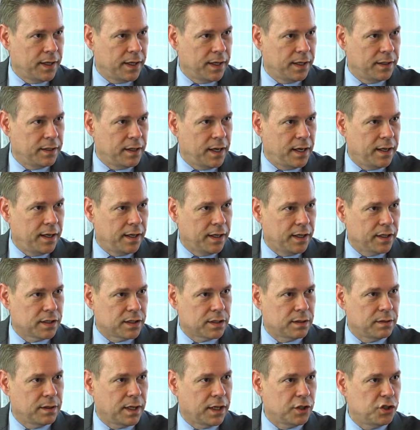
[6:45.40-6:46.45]
then it
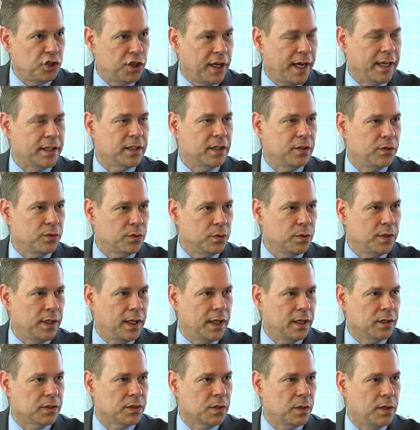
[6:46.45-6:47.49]
gets ejected through
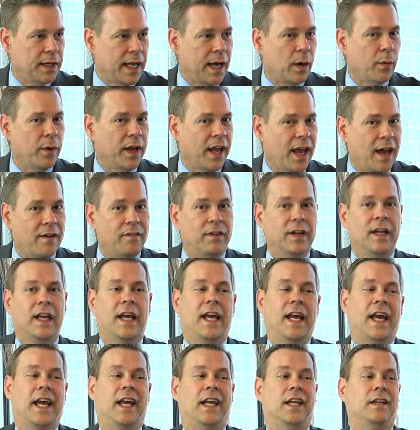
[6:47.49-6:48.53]
there. So now we have
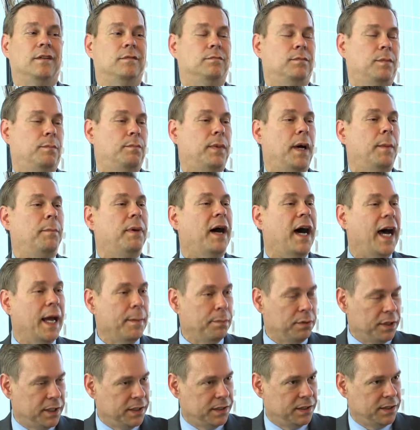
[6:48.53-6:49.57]
a
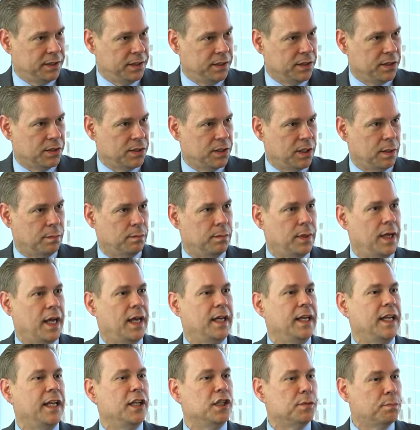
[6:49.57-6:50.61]
pipeless system,
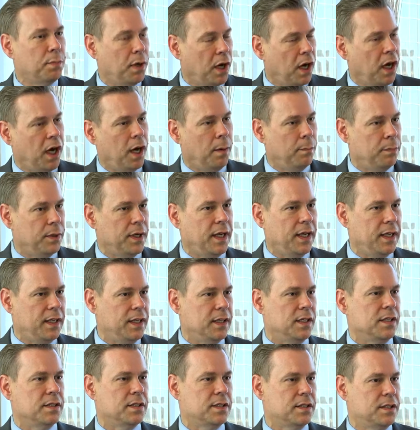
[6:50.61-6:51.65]
and each pump
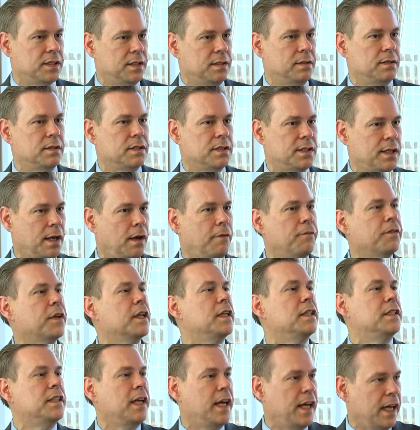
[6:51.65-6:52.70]
is
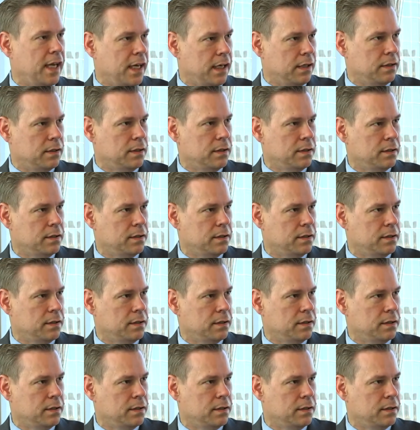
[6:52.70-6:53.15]
self-contained.